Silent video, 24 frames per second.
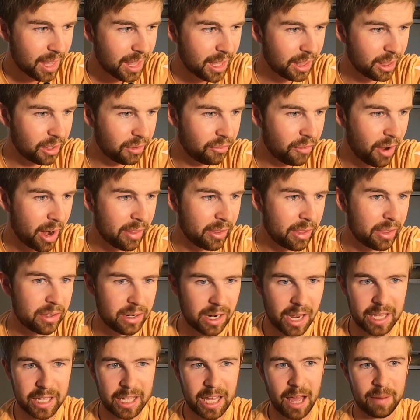And then finally, the
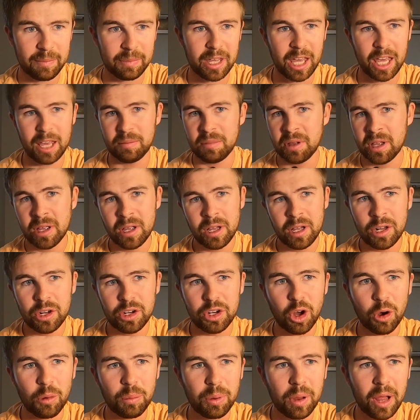nightcap game,
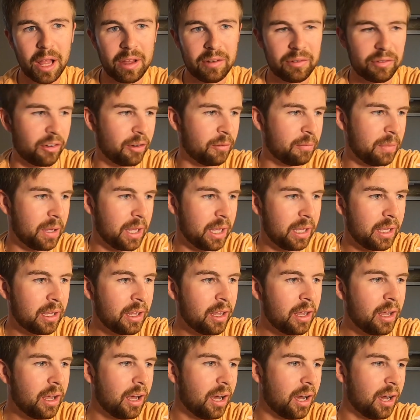no play from me.
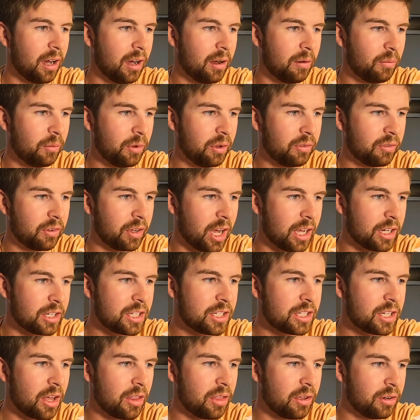Um, we've got
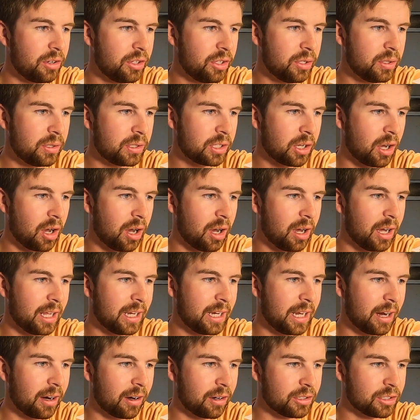Southern Utah
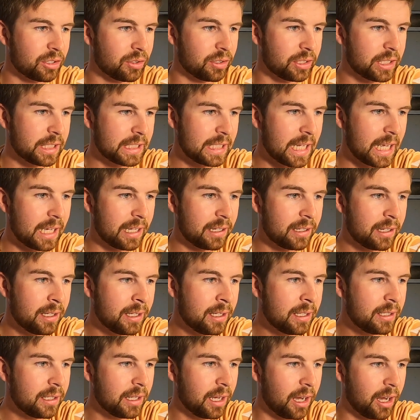and Arizona State.
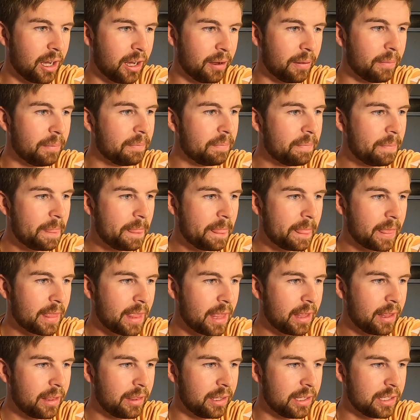Um,
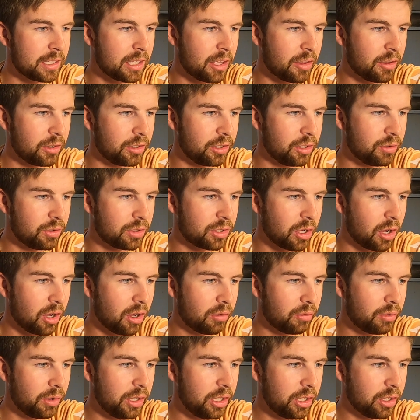the Southern
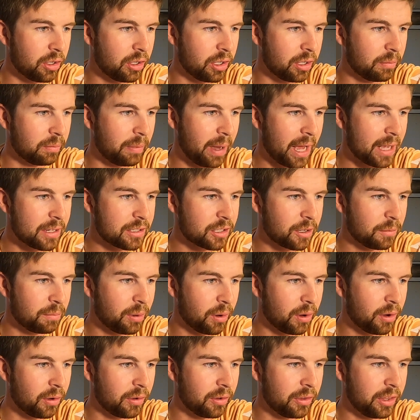Utah, really good in
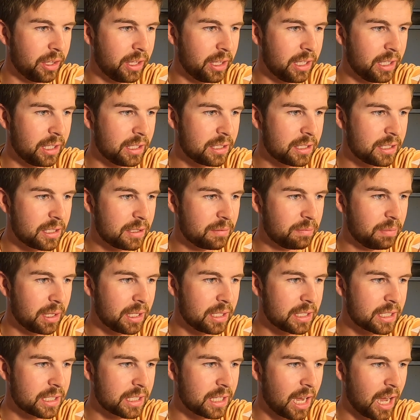basketball in the
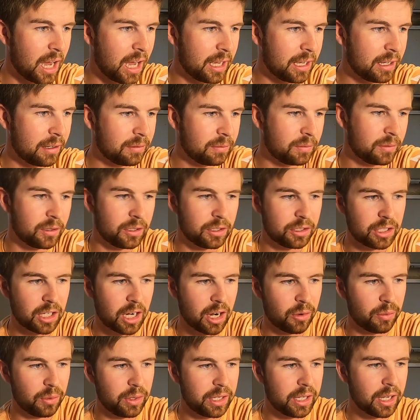Big Sky. Uh, shout
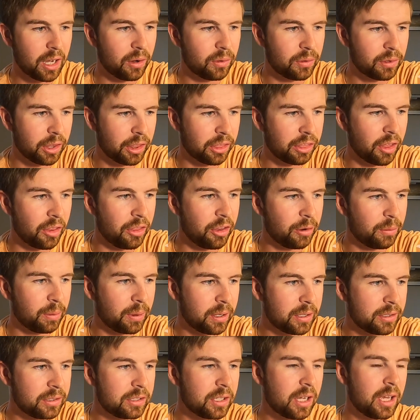out Rico, the
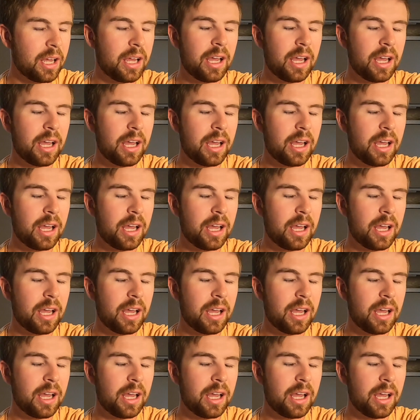Thunderbirds,